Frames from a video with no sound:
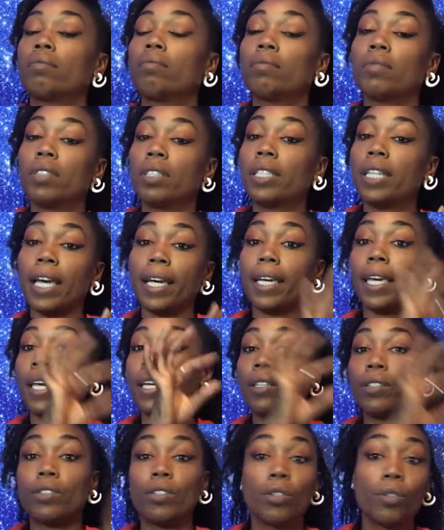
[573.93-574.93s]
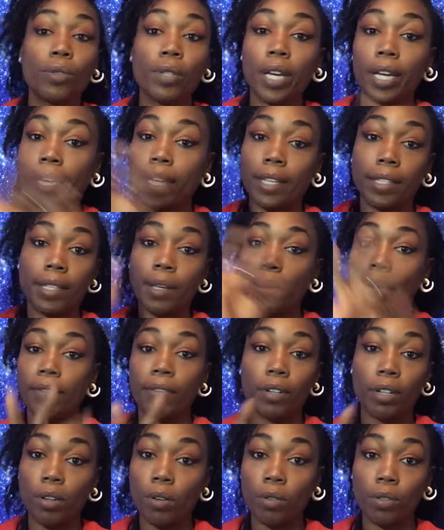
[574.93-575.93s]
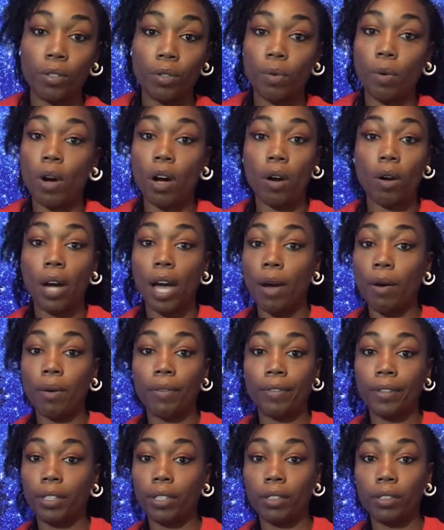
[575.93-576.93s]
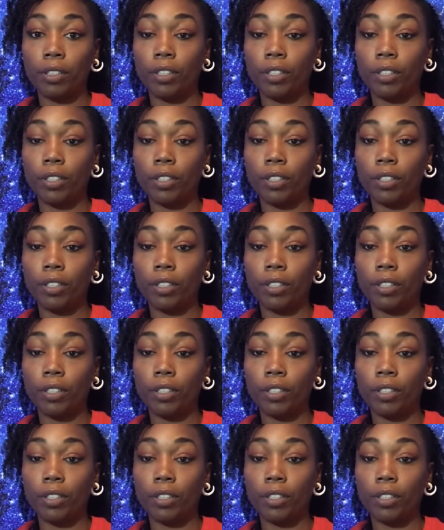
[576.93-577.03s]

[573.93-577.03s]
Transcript: decade, 2 decades, however old you are, however,